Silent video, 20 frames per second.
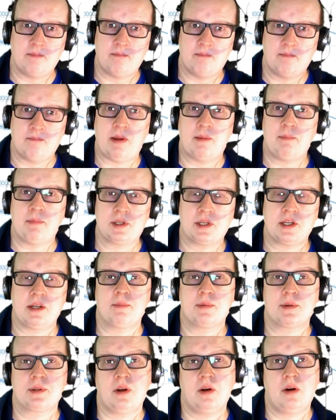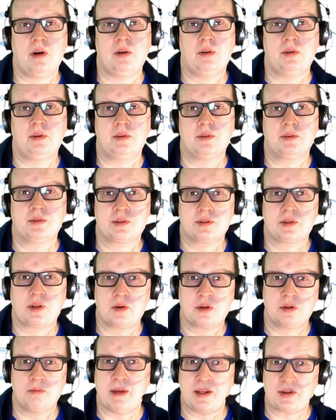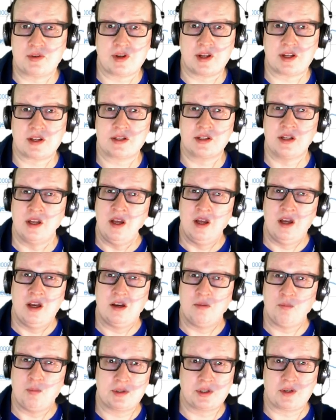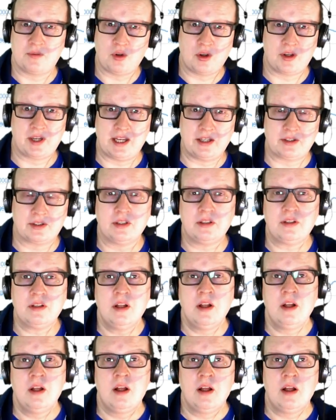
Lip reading: memberships on Token Metrics, which I've not yet done.